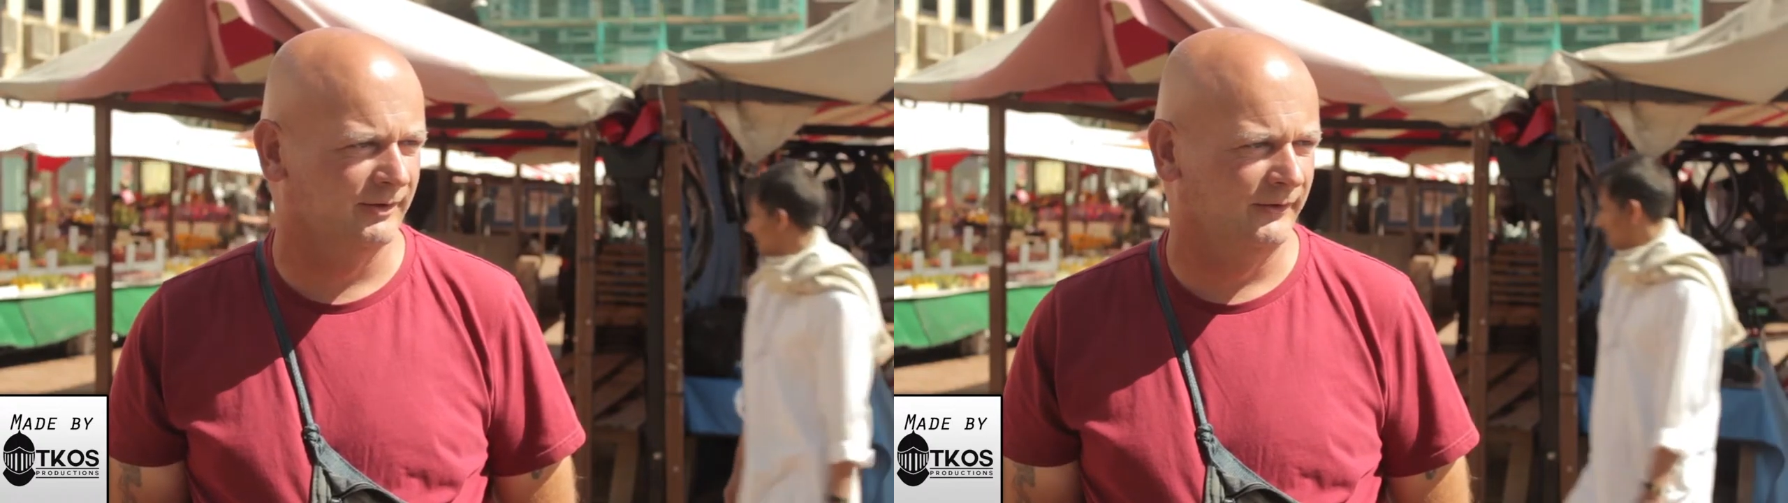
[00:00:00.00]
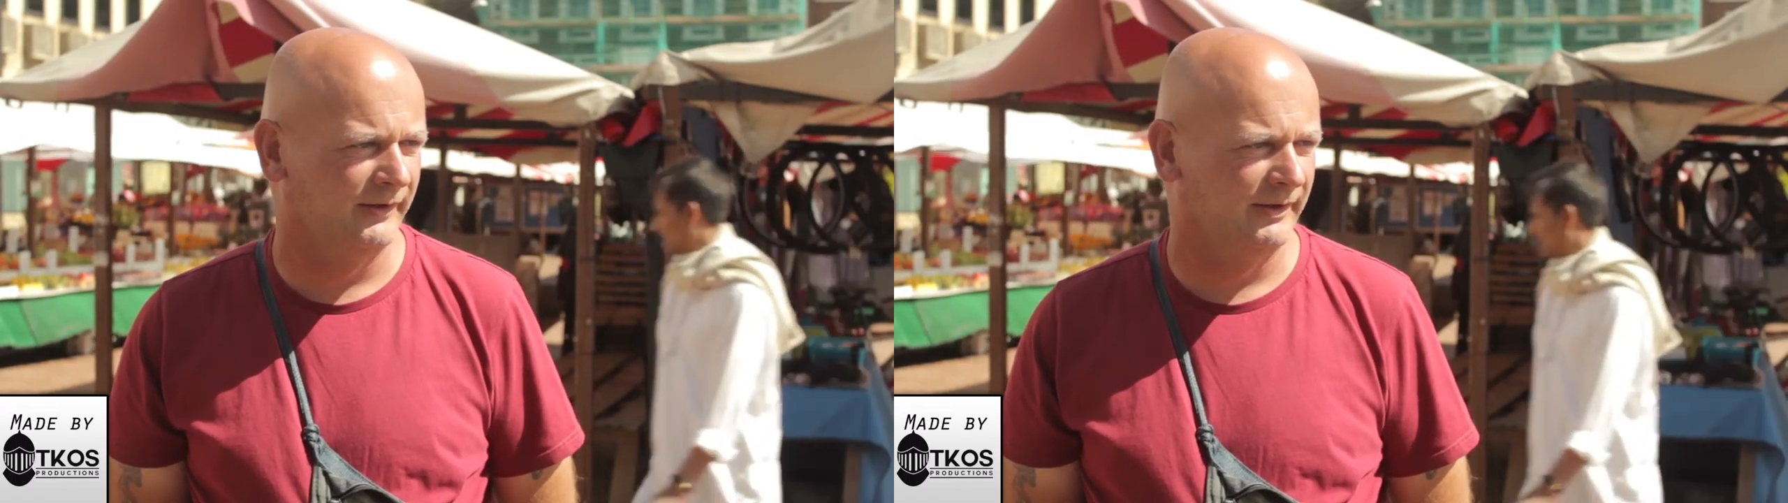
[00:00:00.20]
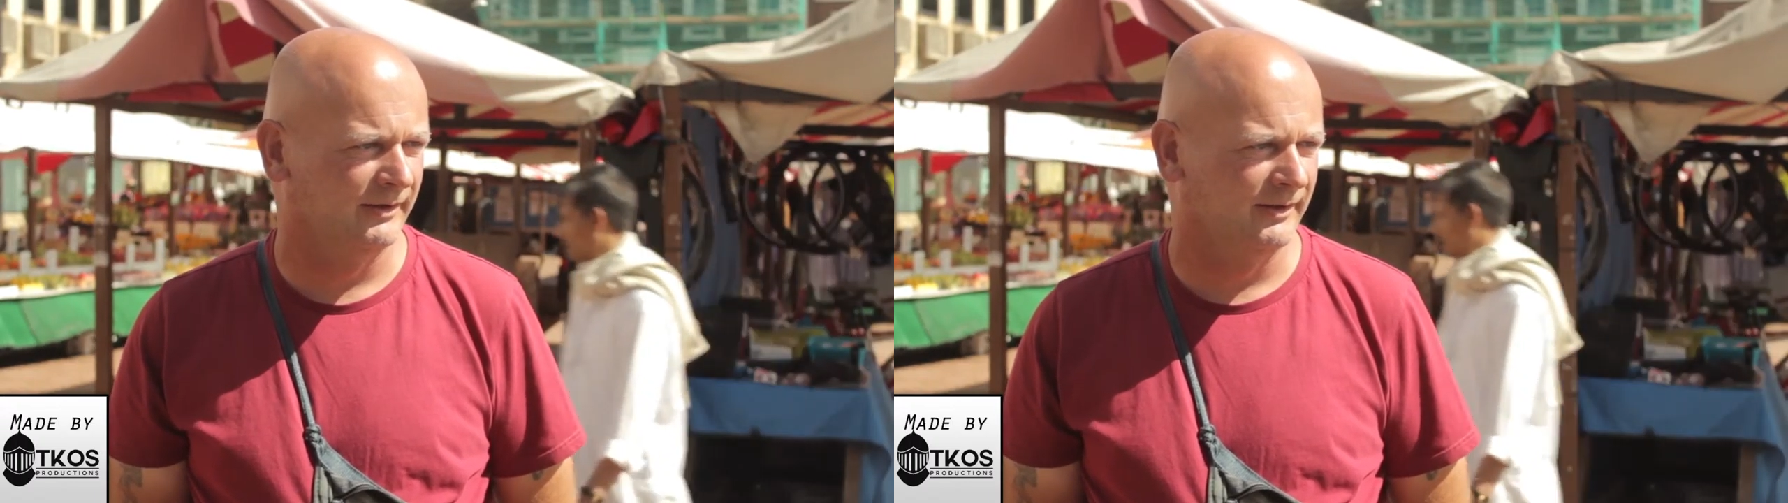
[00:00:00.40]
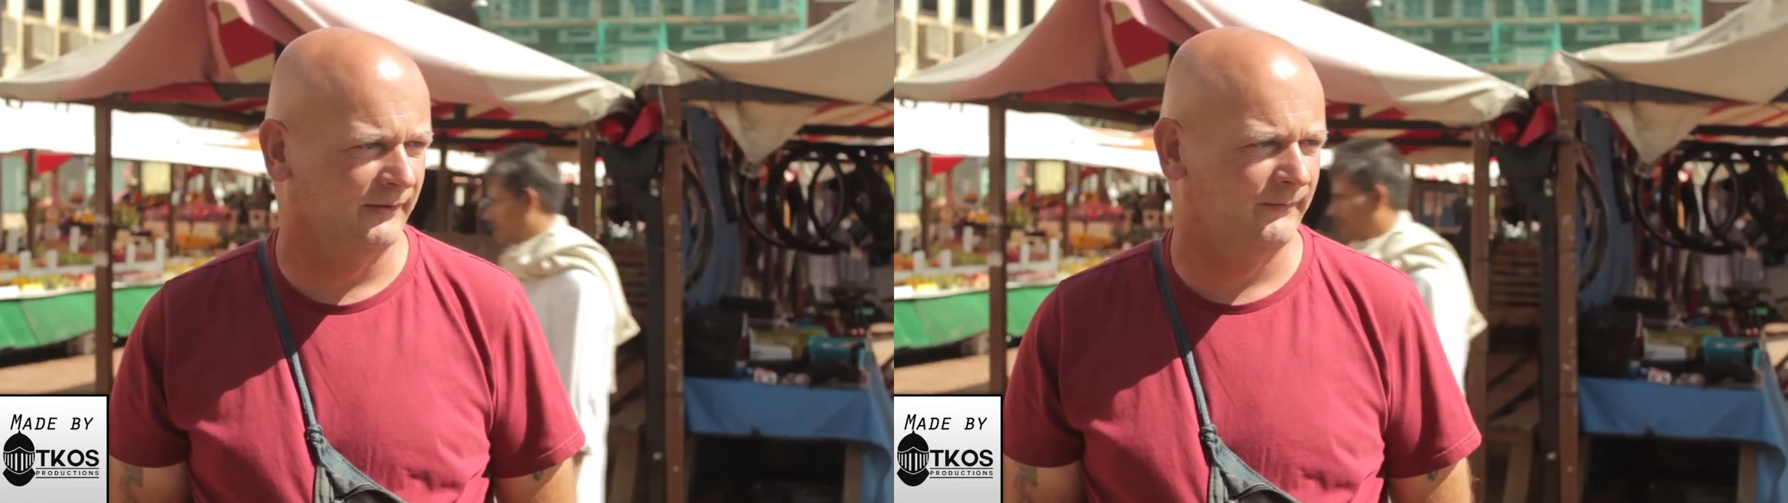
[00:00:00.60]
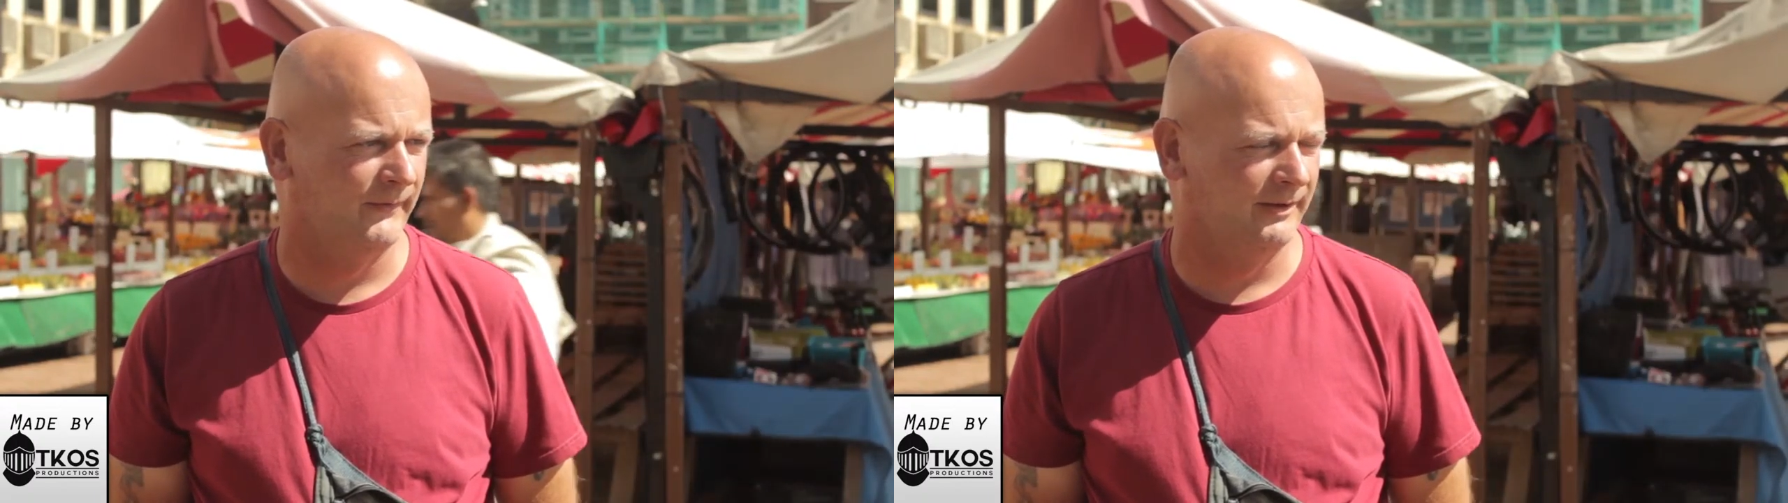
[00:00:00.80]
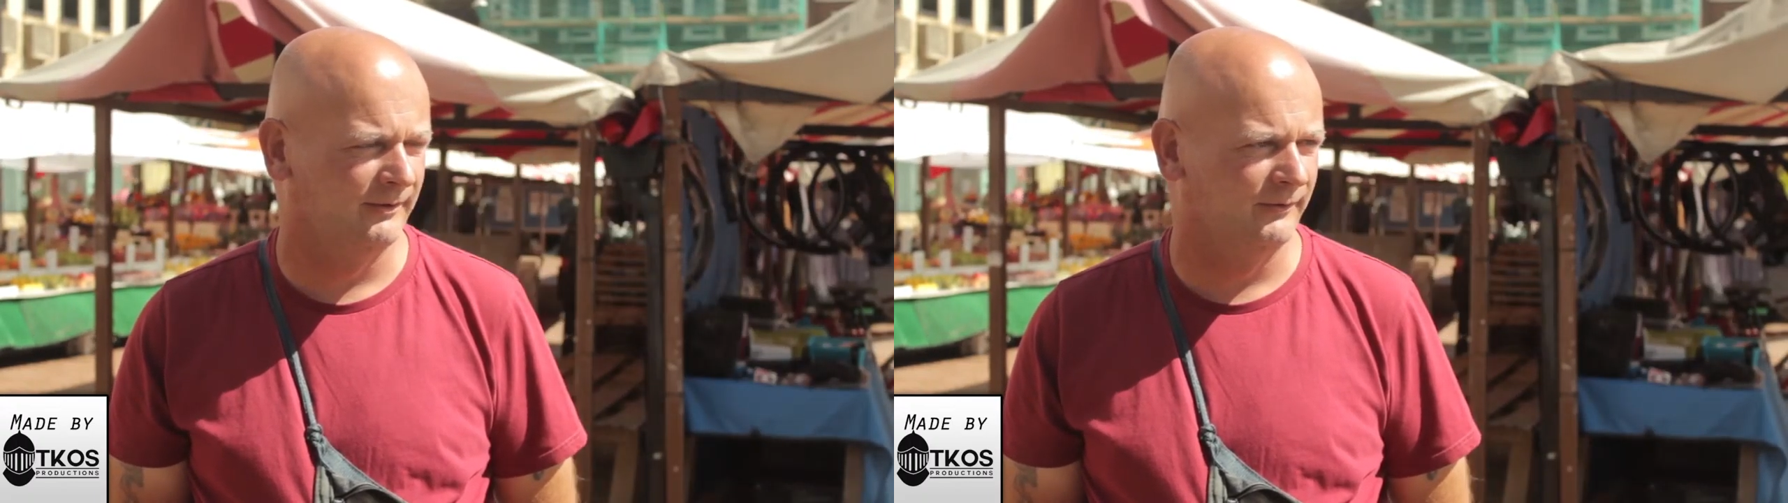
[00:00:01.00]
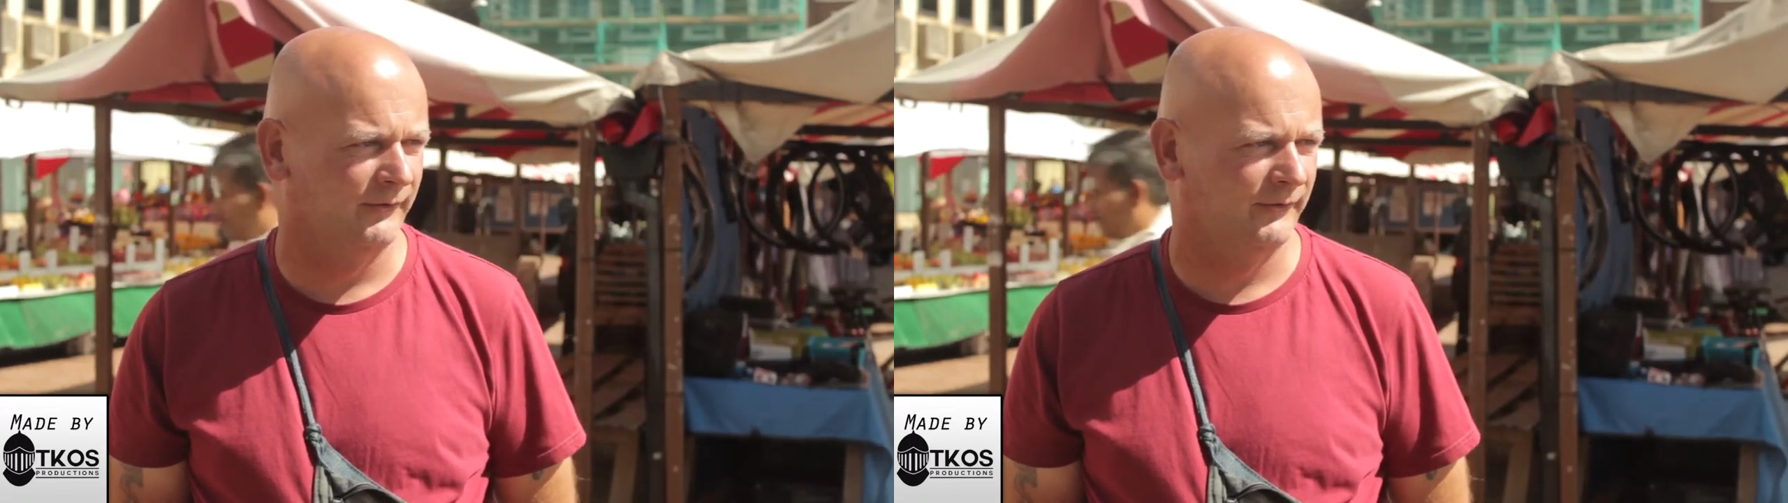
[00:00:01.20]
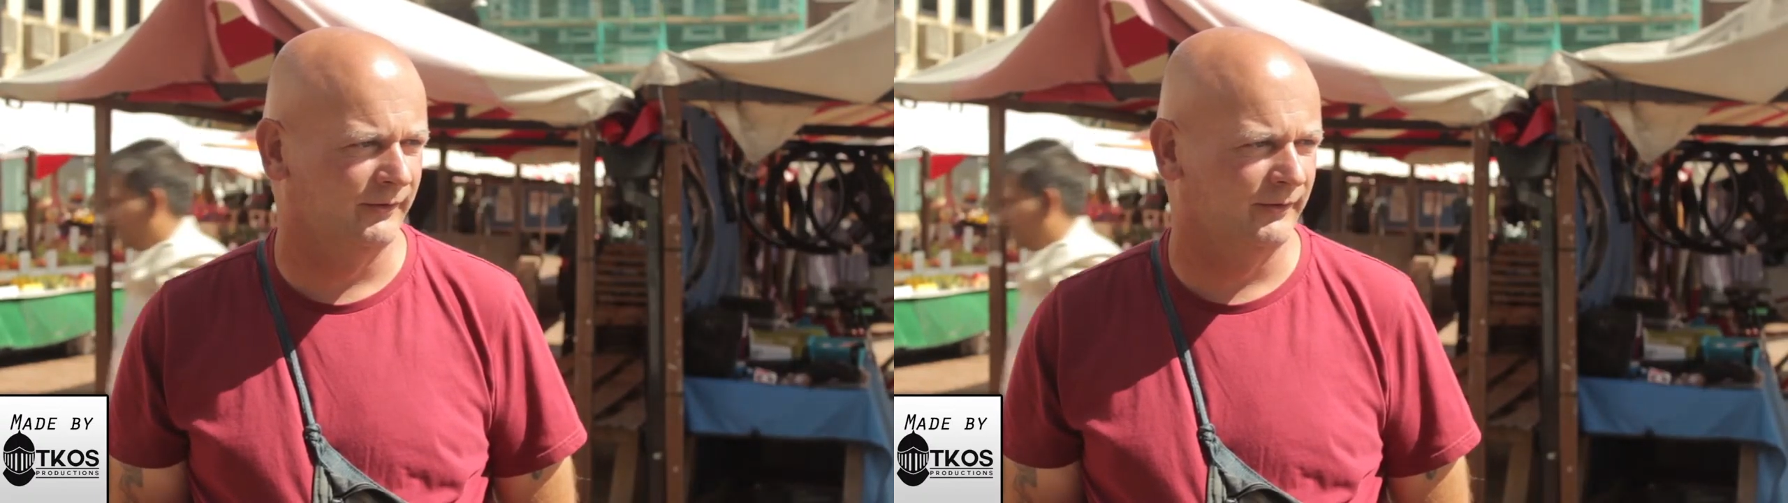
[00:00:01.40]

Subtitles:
going to take against vagrants,